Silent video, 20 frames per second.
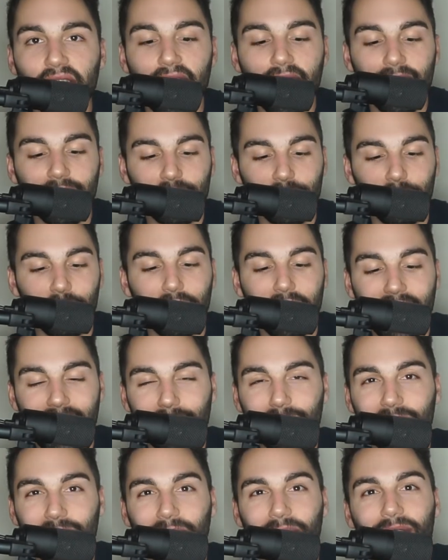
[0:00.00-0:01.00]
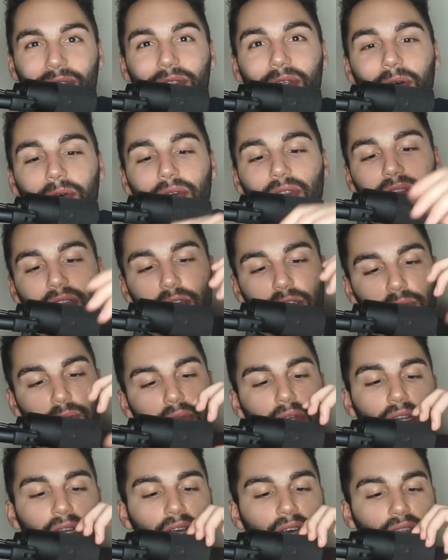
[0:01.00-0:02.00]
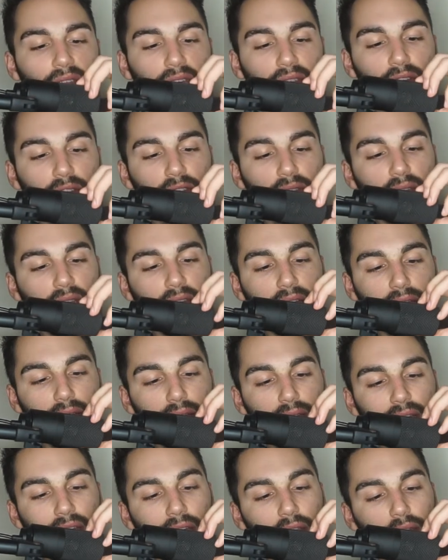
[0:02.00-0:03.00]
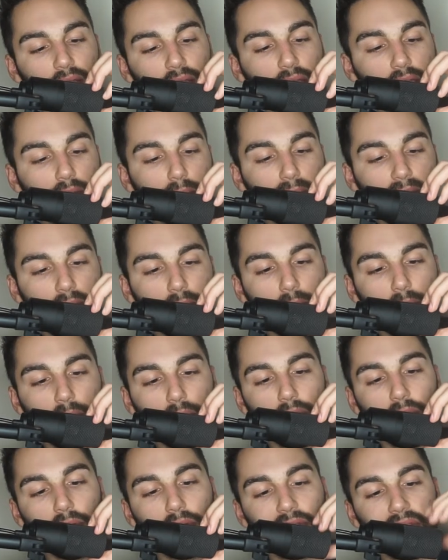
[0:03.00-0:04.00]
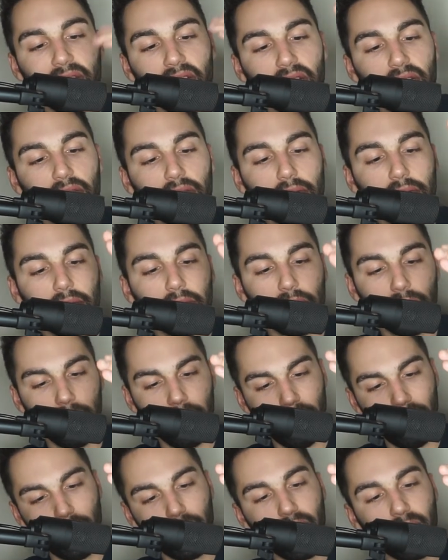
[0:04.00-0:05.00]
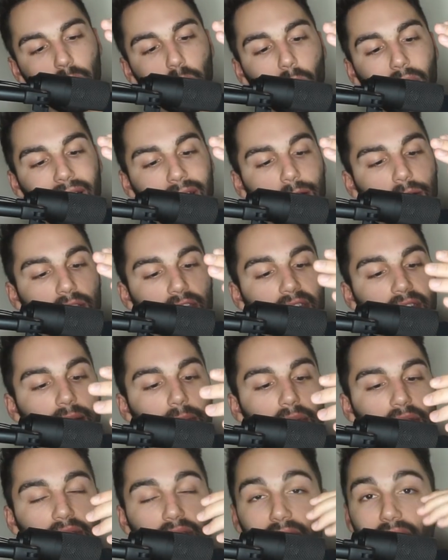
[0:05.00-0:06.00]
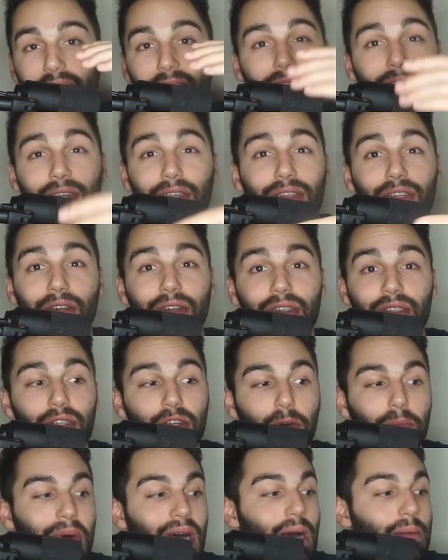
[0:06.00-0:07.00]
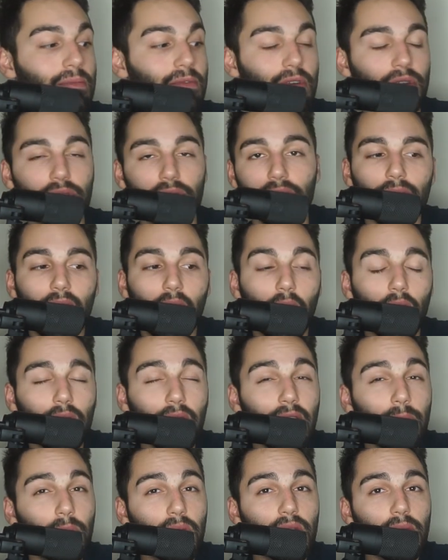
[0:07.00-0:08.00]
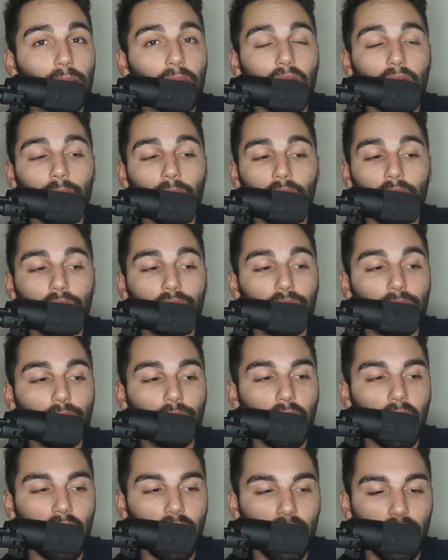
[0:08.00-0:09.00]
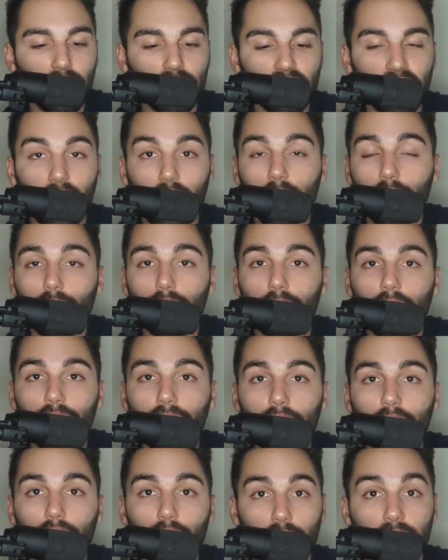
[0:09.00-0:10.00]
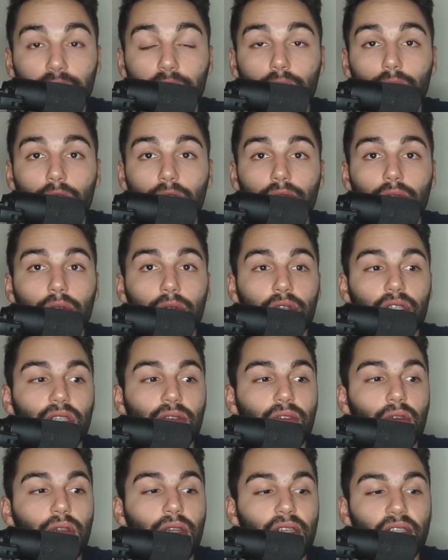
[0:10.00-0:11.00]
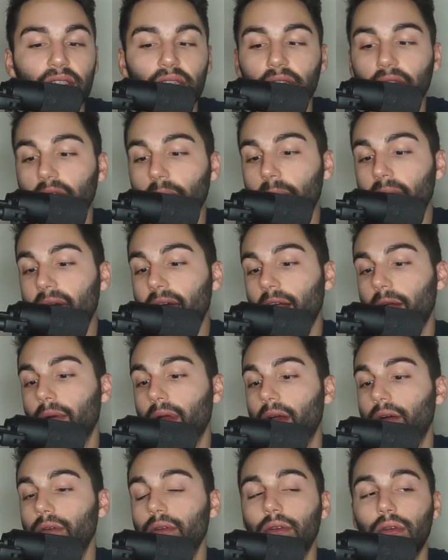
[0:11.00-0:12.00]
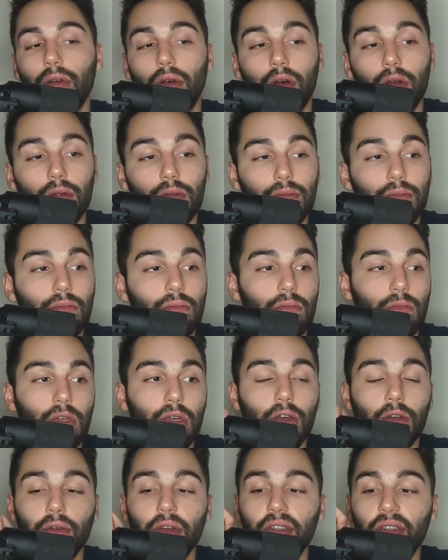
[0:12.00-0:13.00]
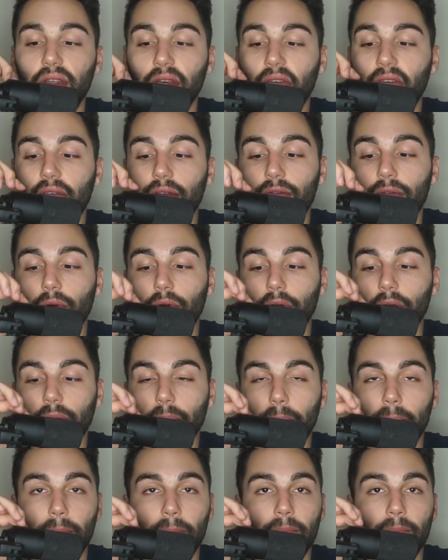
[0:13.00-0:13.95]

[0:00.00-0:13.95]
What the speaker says: the actual capsule. So there's really nothing. There's a little metal grill and like a little wire thing, but there is no pop filter. Now I'll label it, but I'm going to do a sound removal, noise removal, because if you listen into the background, I'll increase the gain for you.